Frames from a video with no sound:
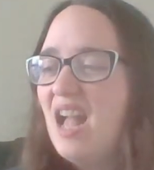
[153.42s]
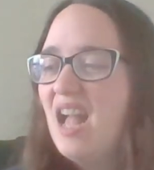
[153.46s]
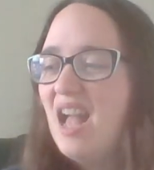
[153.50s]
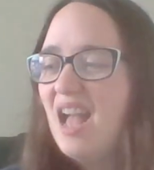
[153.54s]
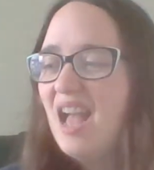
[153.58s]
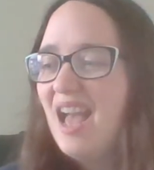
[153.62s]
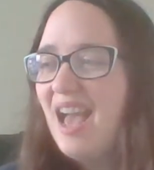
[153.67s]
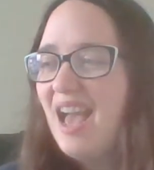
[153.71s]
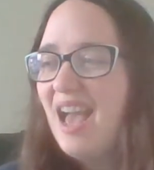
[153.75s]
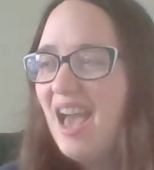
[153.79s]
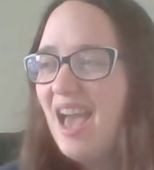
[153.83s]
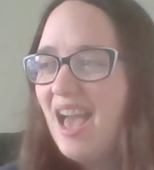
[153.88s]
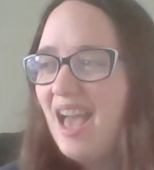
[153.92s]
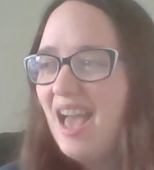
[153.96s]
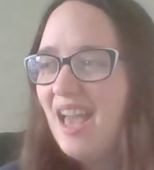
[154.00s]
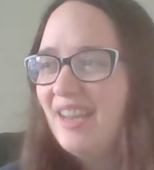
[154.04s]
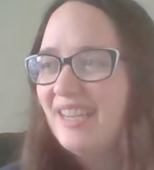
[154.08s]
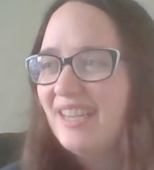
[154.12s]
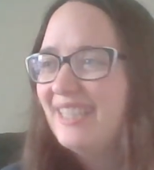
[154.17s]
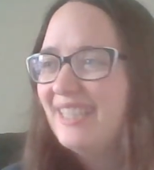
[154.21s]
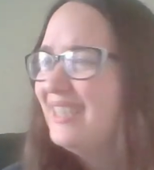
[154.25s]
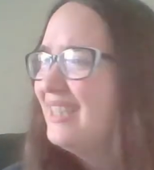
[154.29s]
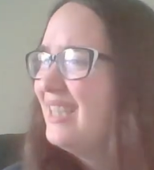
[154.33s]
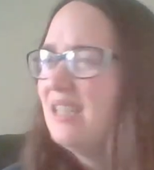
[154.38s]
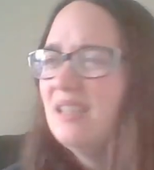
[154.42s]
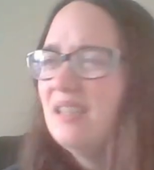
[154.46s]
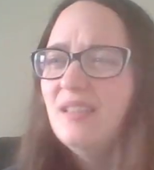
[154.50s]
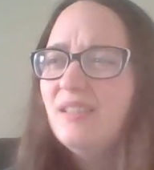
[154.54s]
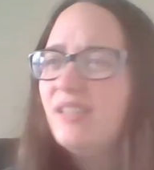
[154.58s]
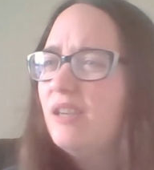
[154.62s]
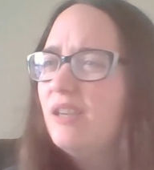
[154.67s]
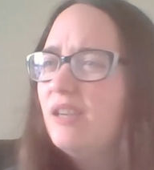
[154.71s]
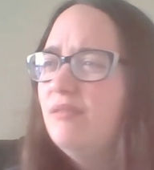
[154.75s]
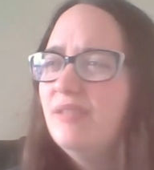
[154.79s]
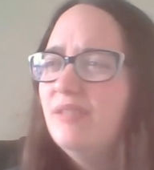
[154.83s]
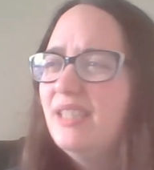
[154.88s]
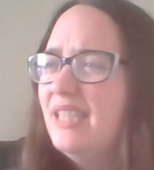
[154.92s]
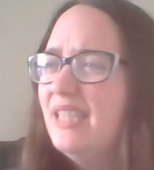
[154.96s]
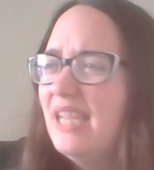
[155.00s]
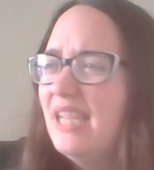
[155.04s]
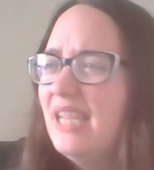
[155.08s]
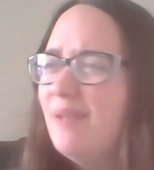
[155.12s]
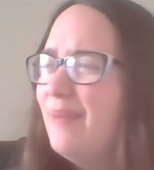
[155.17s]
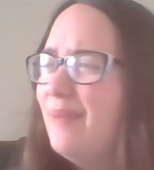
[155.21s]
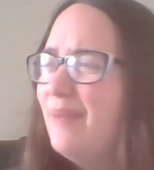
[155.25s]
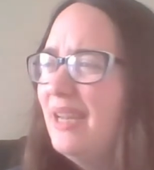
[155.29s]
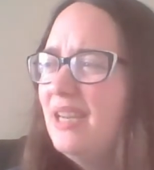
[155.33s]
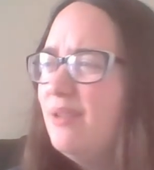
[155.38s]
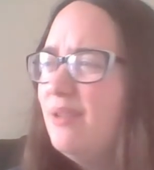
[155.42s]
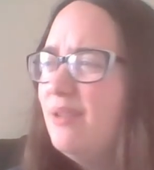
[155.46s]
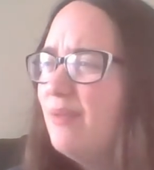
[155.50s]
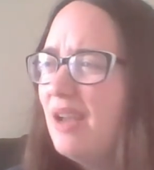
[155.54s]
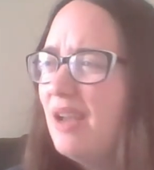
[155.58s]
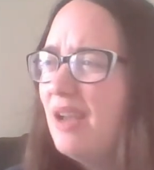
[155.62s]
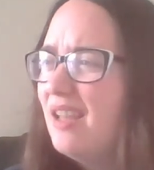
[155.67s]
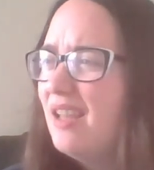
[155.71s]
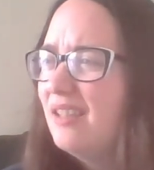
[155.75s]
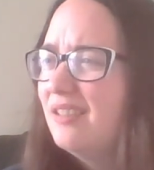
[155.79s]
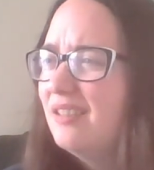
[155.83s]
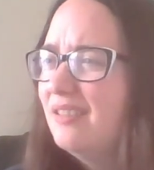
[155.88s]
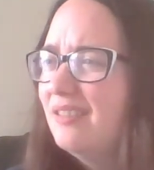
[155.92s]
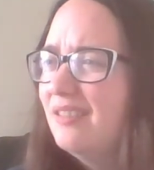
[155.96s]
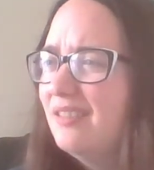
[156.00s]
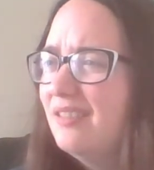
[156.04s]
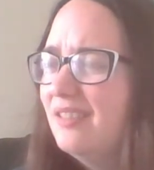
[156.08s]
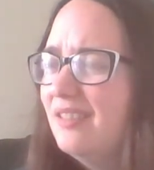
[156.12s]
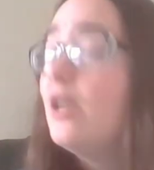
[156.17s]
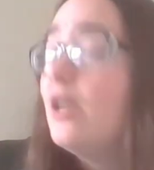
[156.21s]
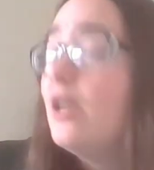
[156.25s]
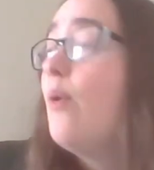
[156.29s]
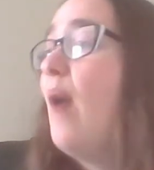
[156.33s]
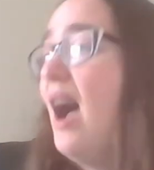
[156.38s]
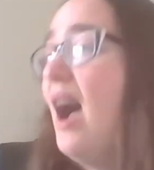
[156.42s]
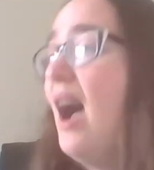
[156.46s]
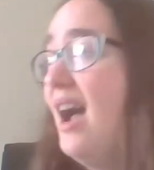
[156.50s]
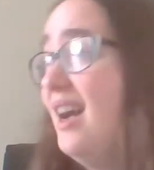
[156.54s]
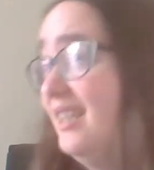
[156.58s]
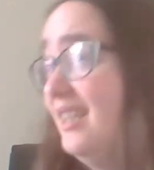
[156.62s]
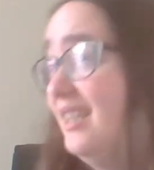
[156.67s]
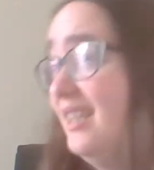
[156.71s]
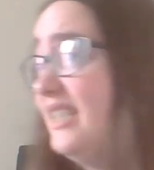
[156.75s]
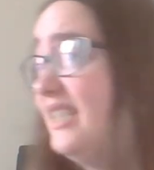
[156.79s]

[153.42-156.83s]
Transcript: and I still don't see him anywhere. So I decide